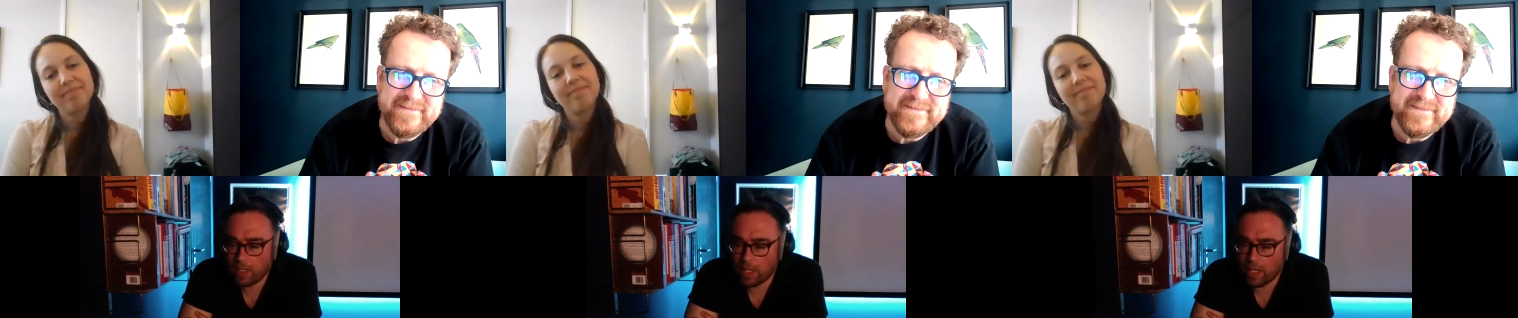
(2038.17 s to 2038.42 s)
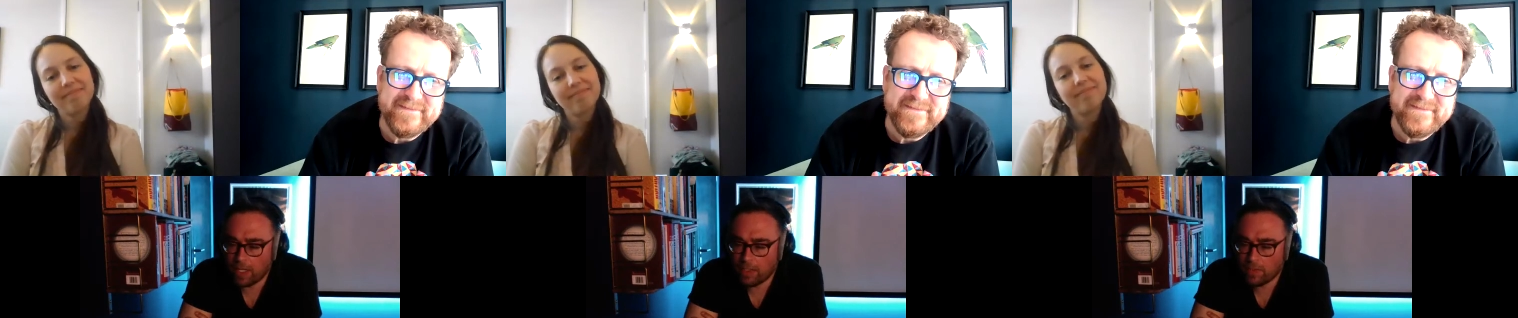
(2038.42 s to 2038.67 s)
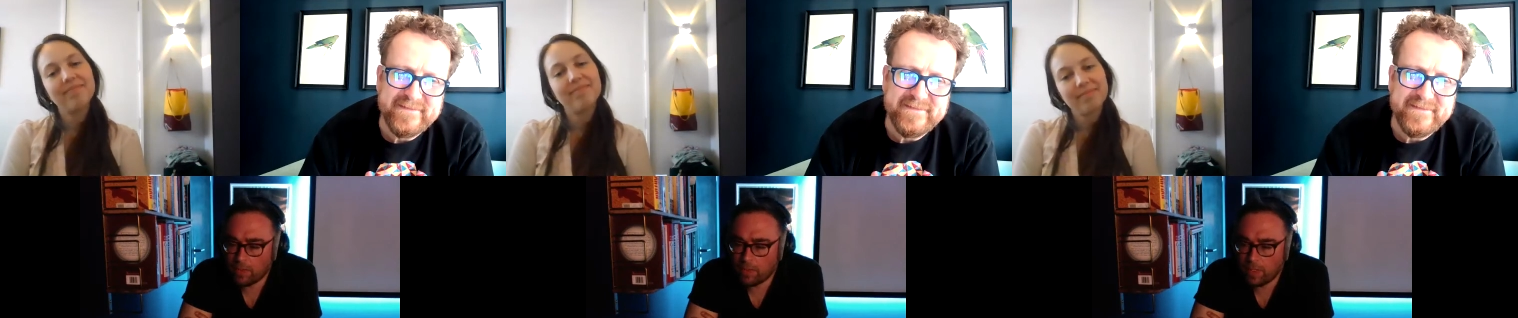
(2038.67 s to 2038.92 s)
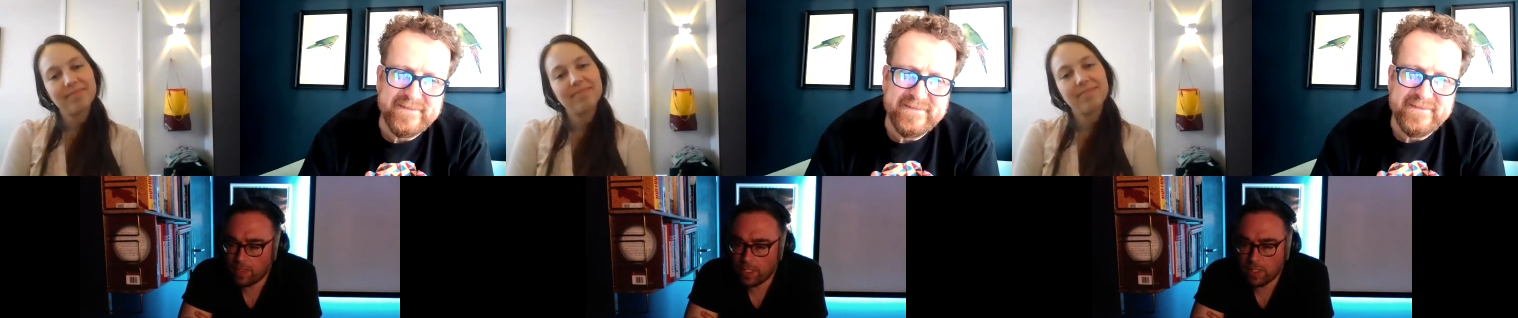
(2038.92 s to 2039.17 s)
Speaker 1: And
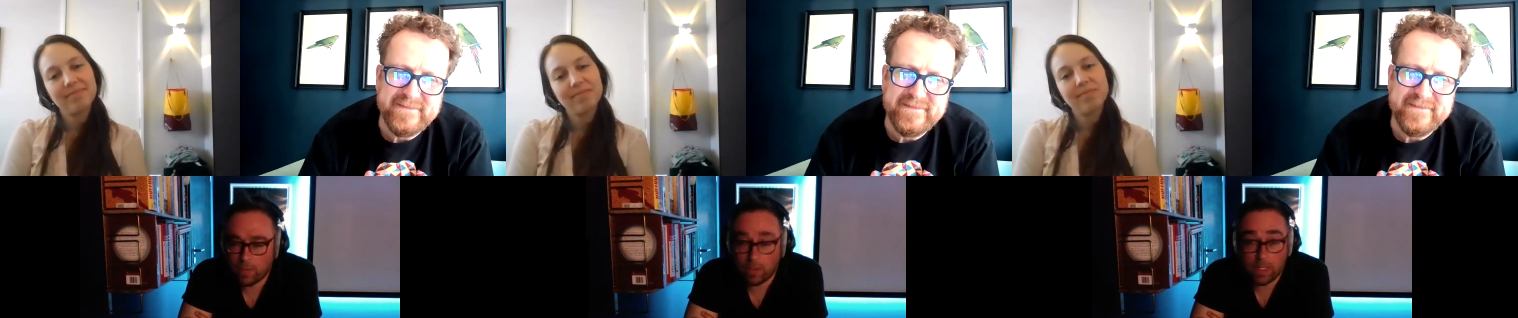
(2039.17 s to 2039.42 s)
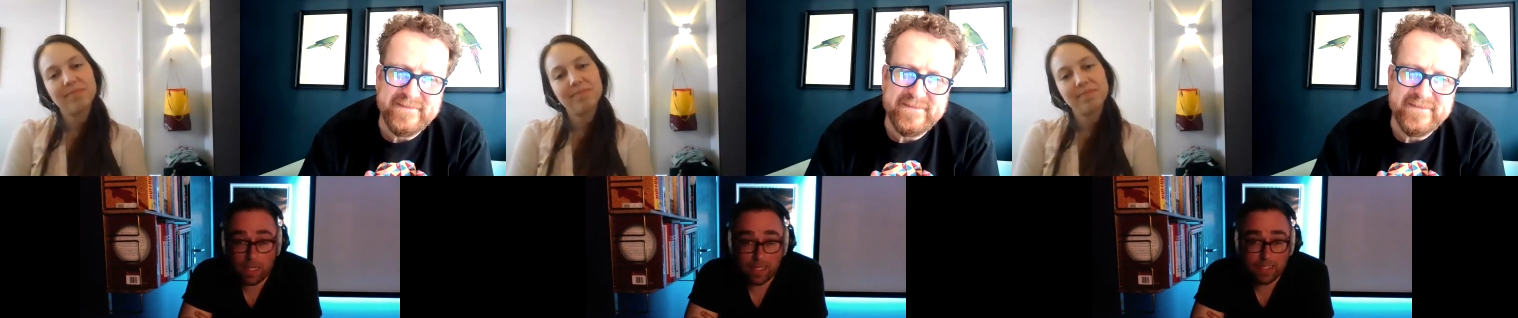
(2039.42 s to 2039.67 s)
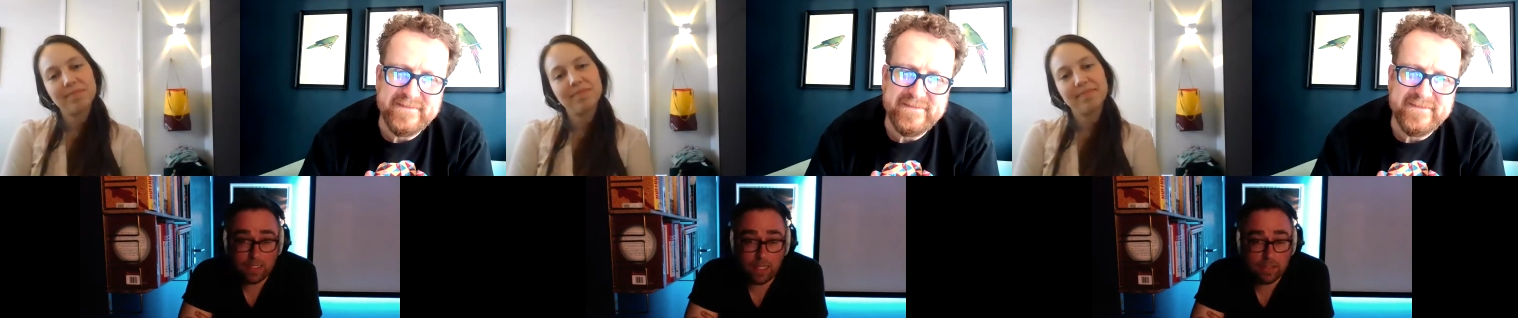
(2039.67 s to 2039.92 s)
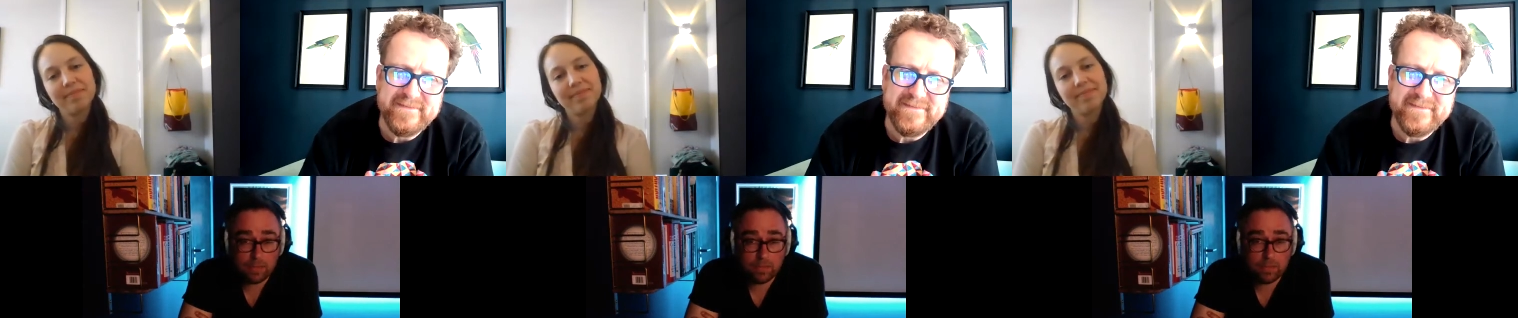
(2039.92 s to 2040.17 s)
with kids' book, I, would
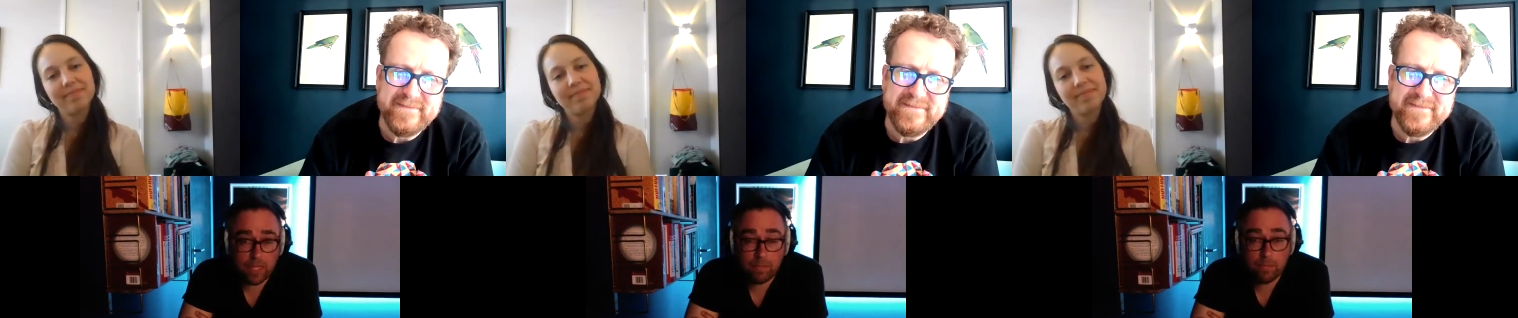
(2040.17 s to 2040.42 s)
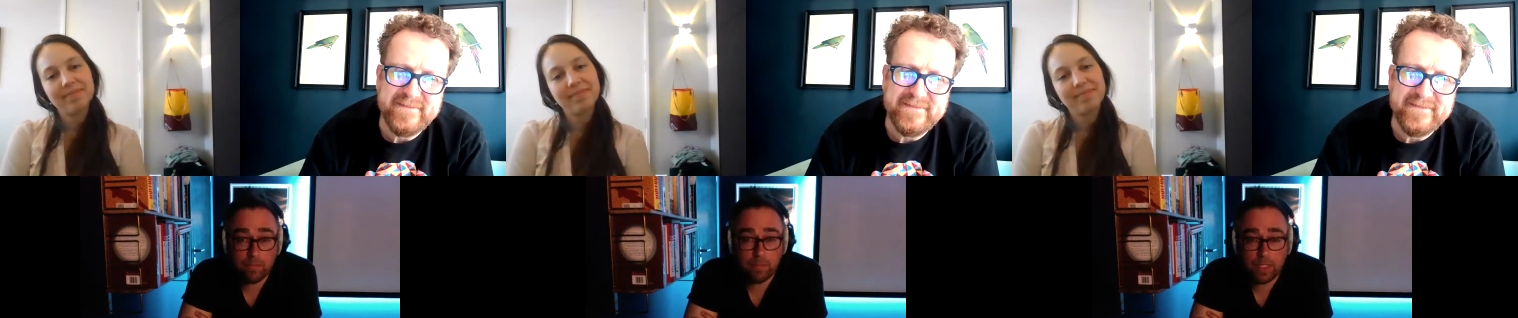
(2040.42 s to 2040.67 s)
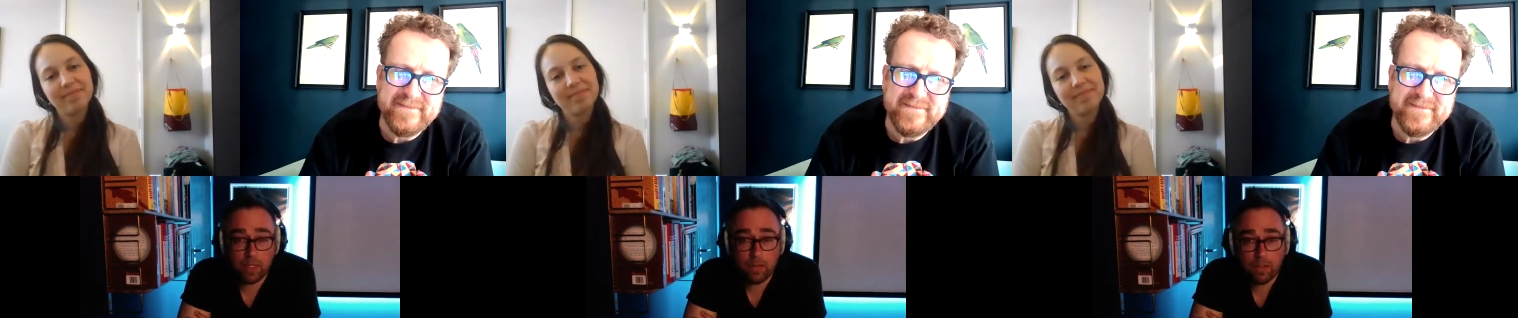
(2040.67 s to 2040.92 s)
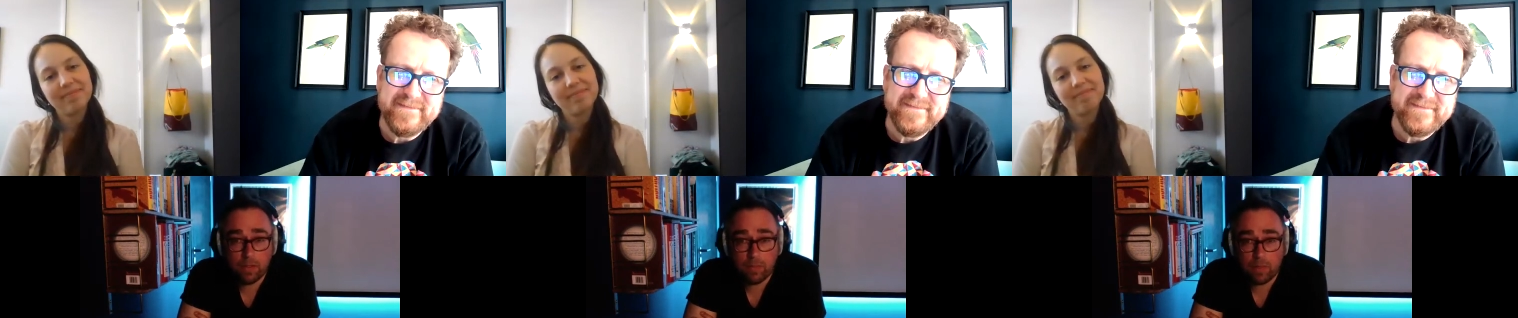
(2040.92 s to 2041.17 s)
had you know
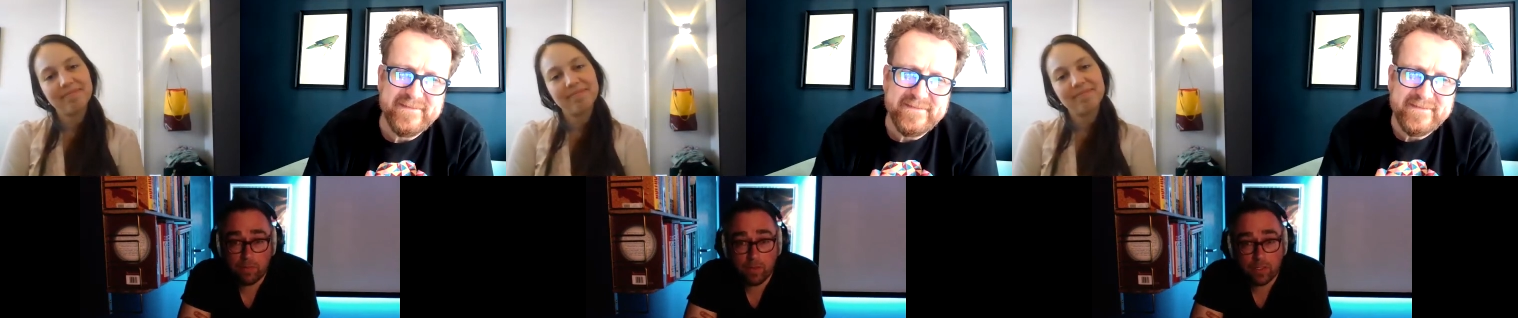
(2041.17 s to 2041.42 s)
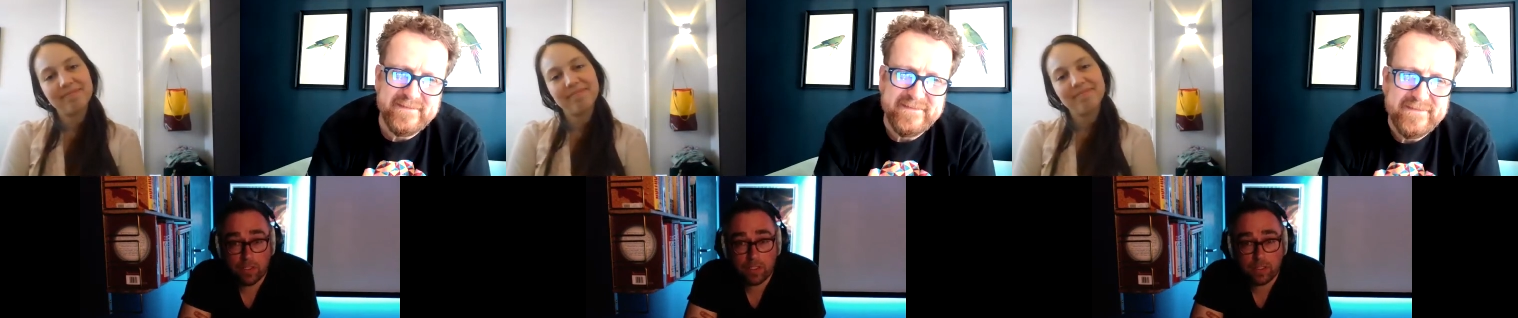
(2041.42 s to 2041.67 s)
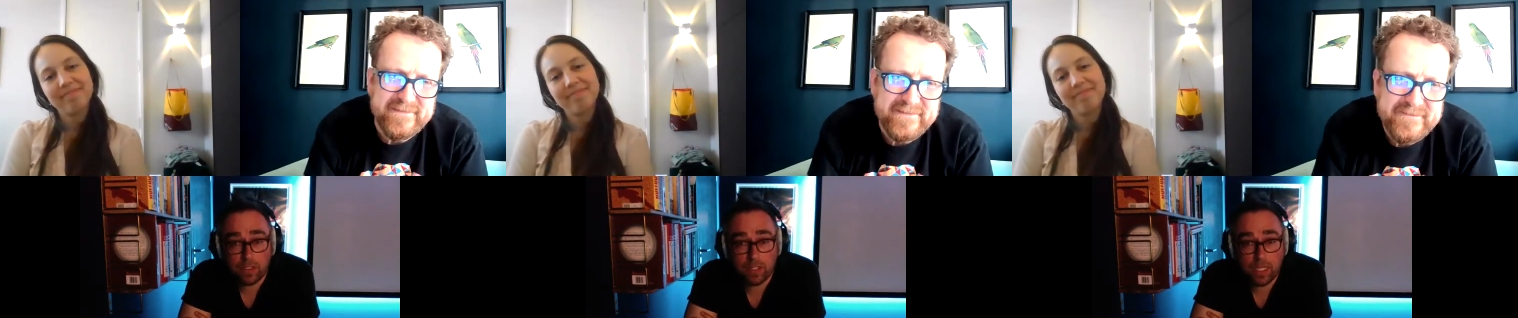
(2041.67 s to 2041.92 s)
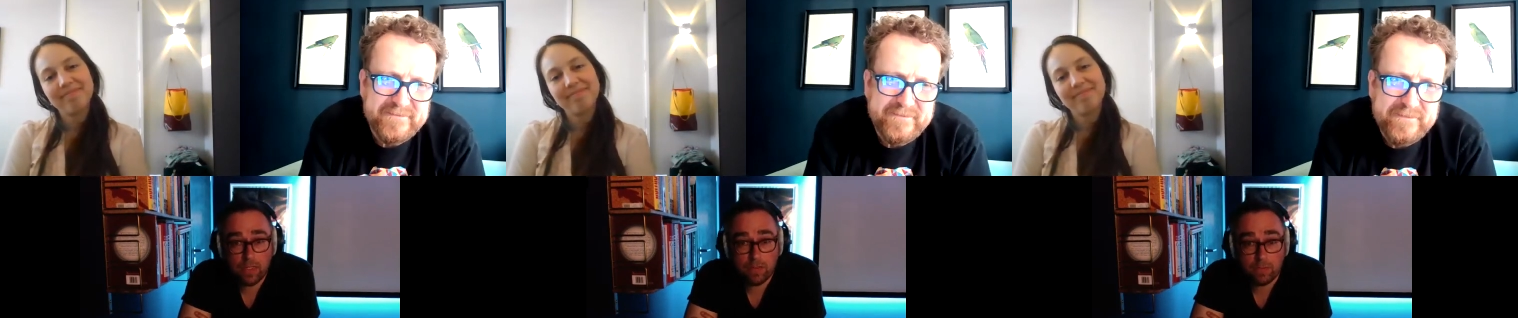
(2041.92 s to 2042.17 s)
my first
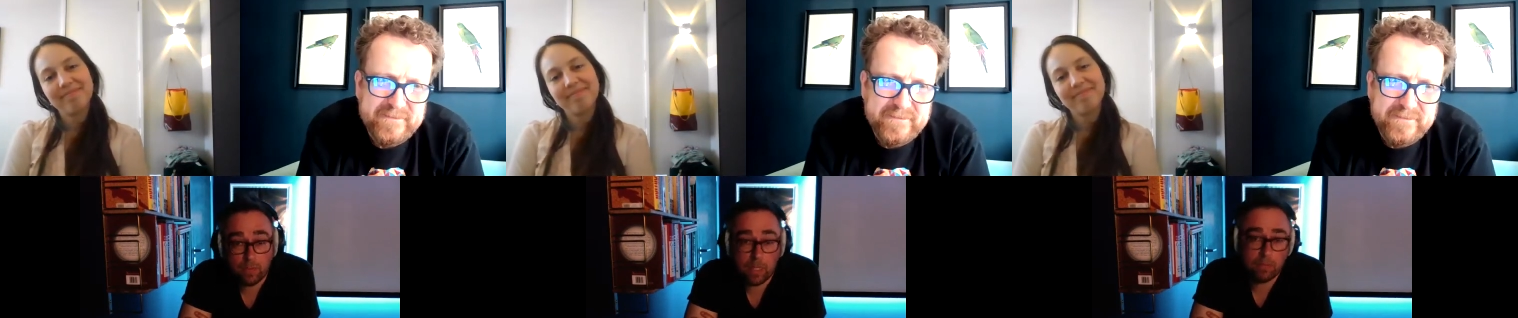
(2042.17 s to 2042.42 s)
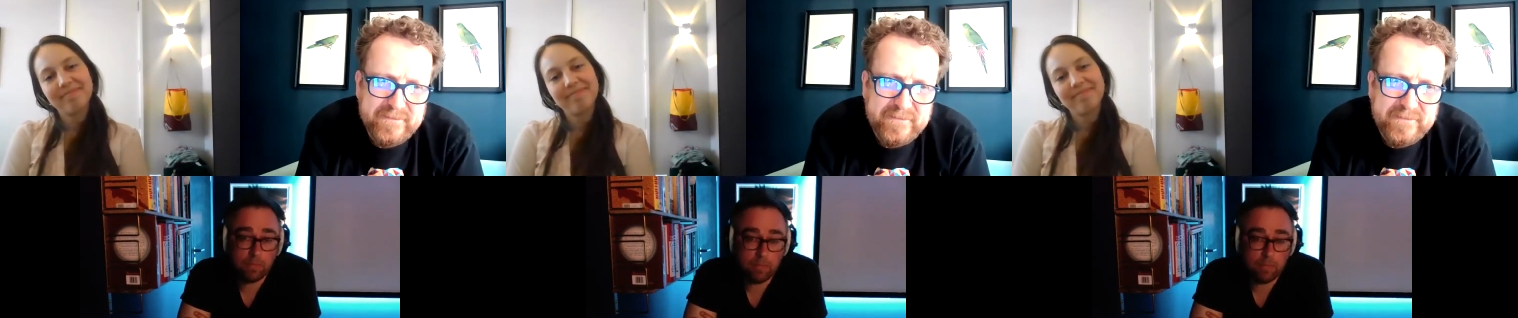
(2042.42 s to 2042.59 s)
kid, or my my